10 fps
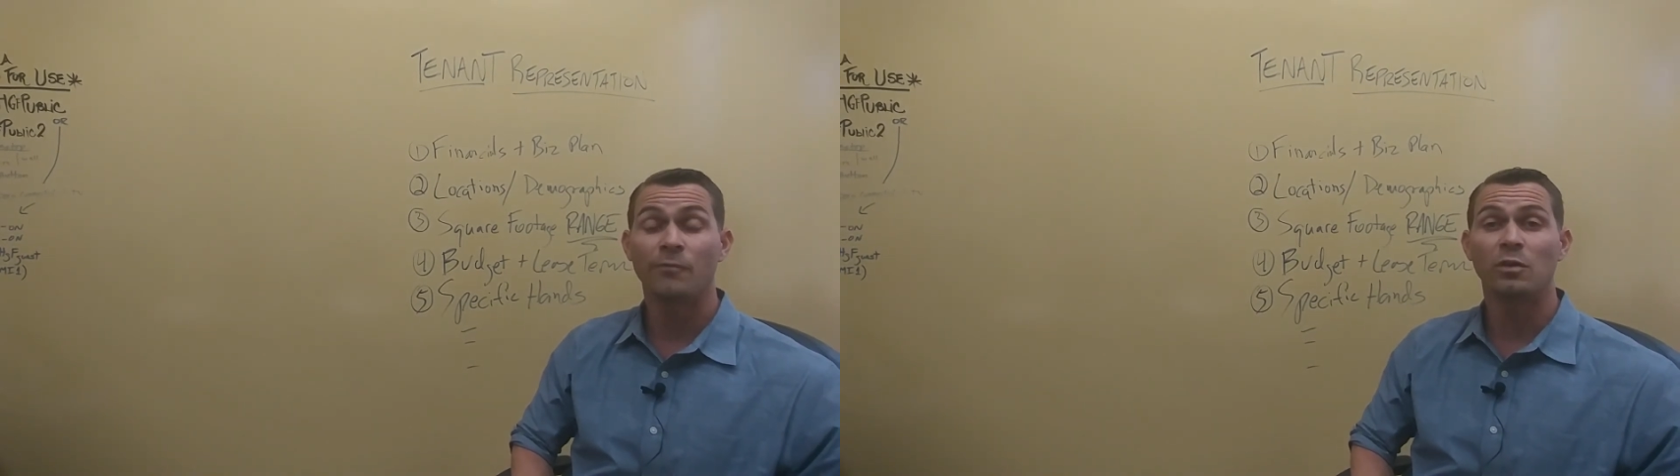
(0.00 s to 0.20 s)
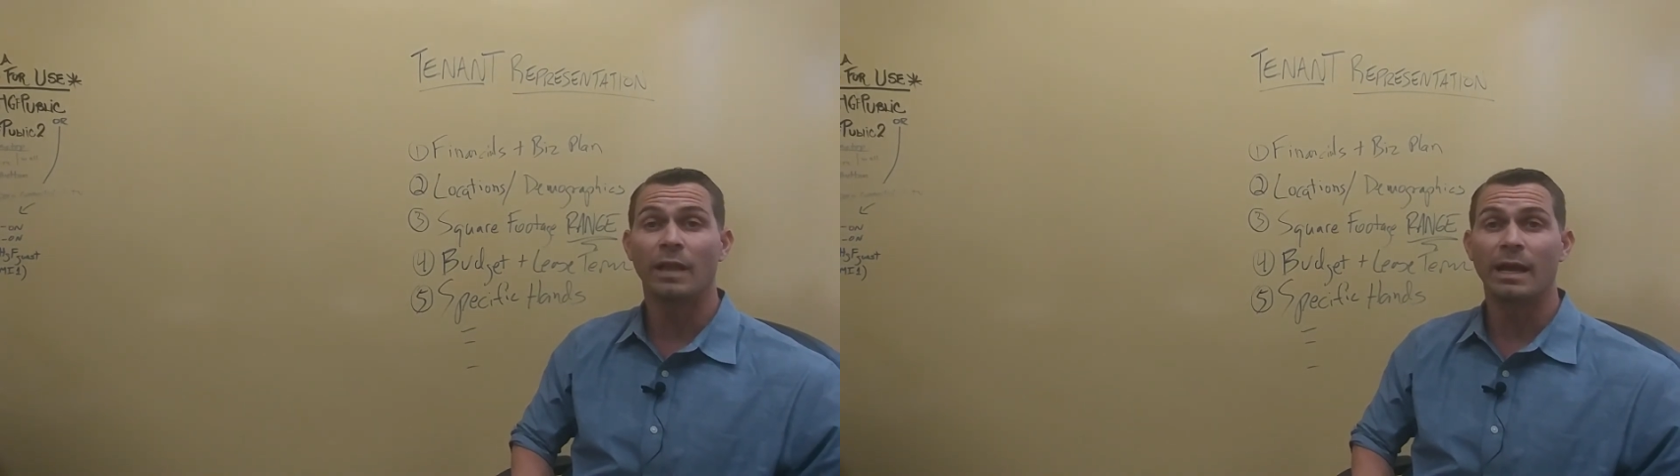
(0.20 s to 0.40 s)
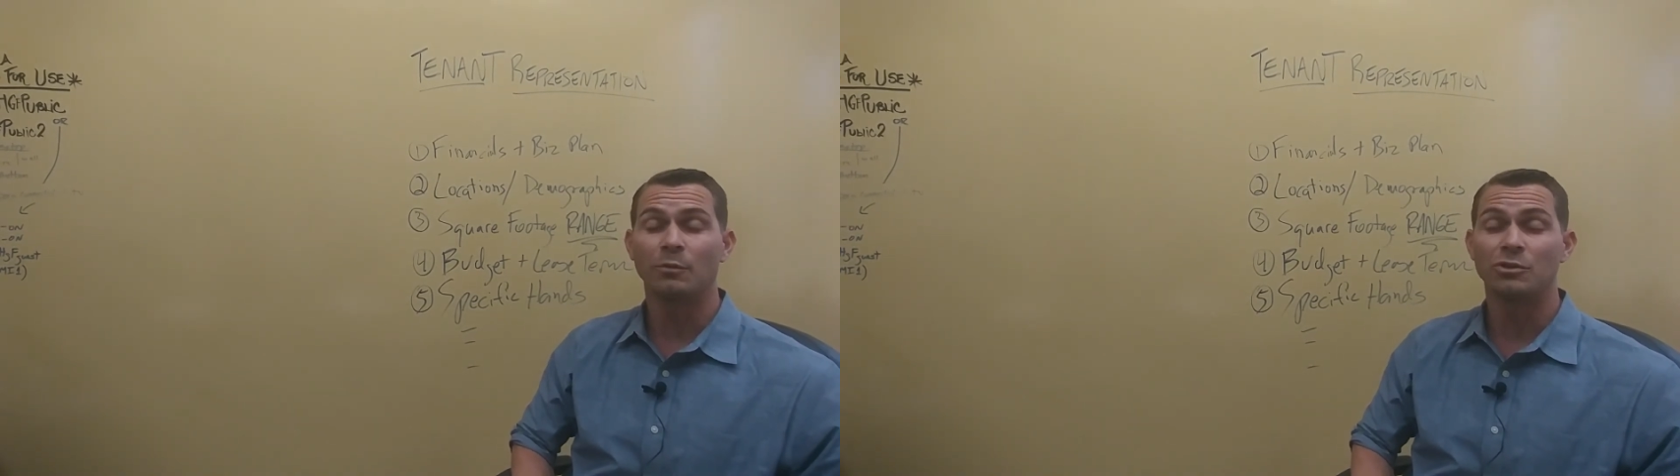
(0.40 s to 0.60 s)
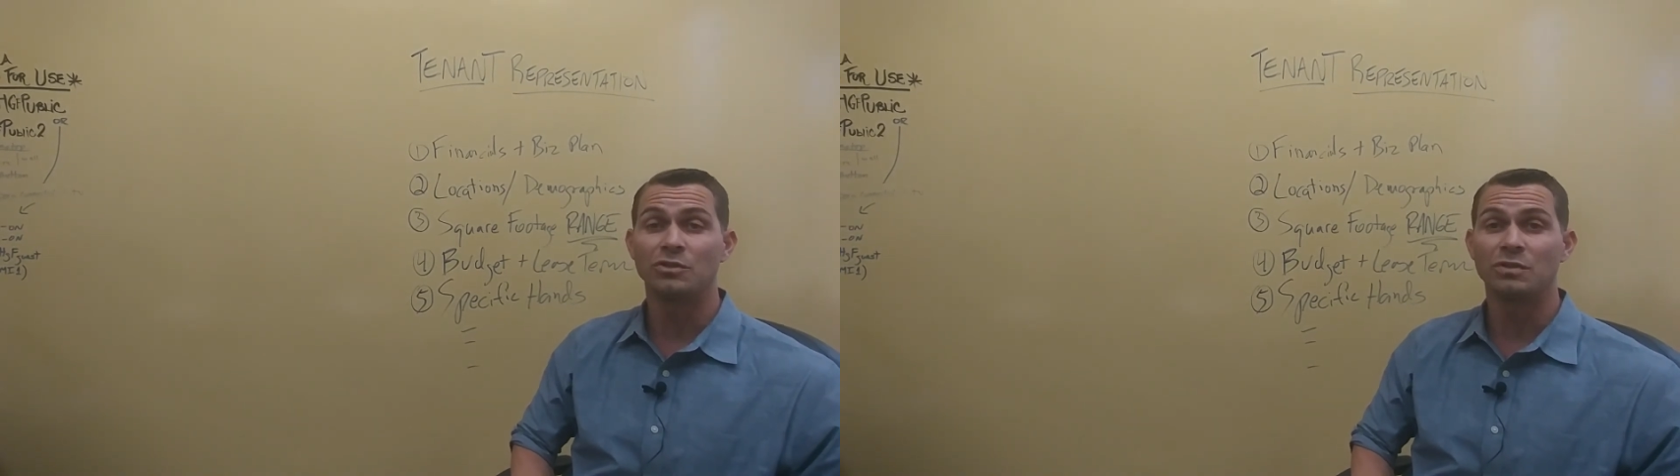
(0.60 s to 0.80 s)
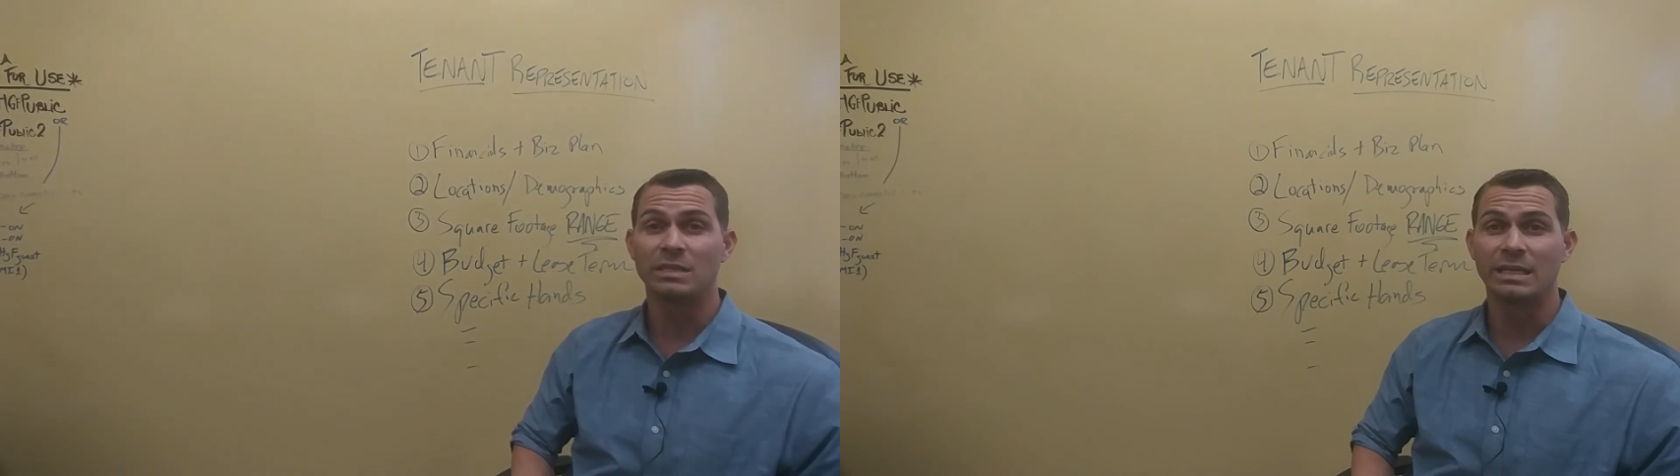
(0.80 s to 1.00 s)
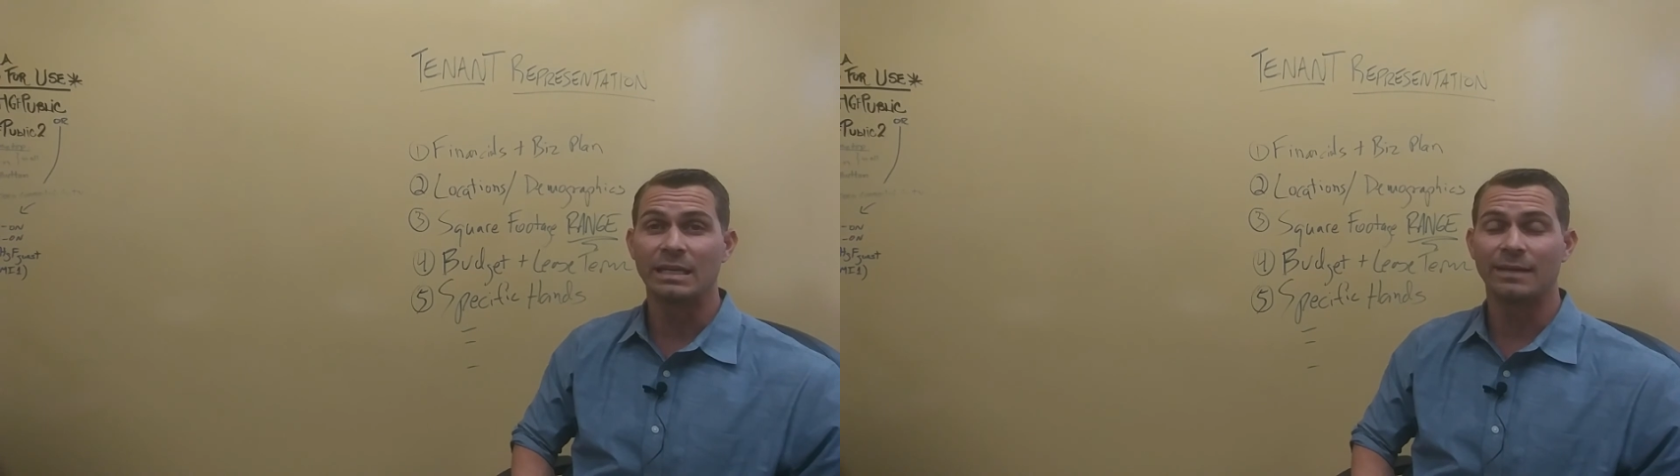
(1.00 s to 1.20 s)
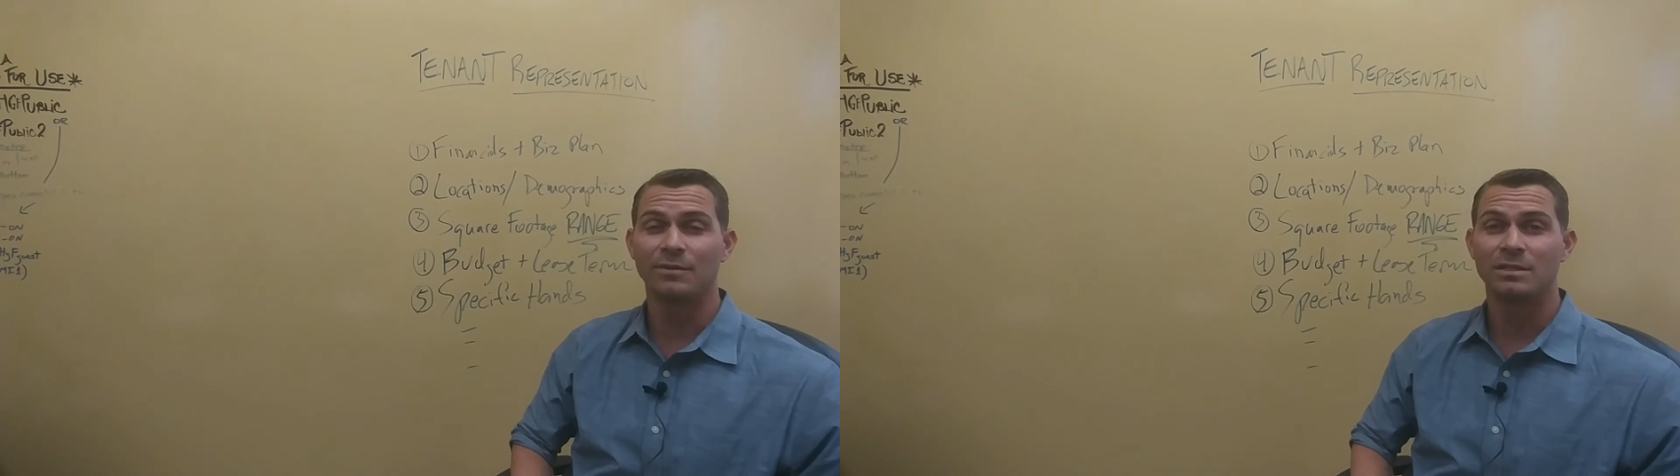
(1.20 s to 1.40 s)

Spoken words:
If you like what you see, give